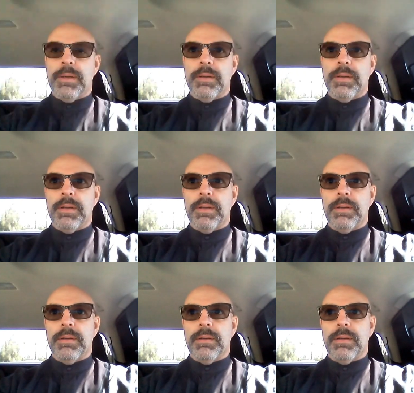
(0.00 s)

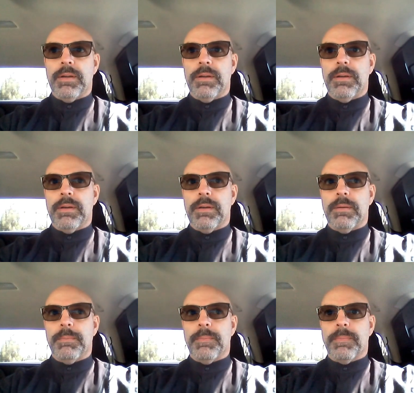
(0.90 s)

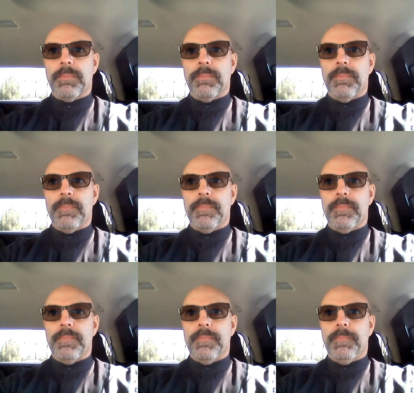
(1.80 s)

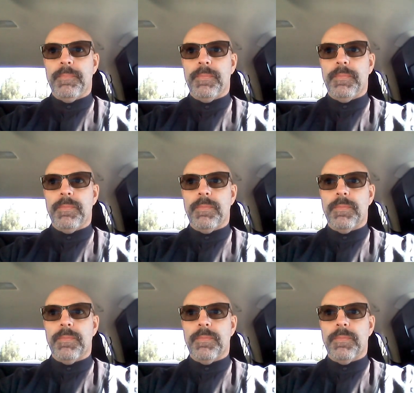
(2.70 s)
Nothing is said.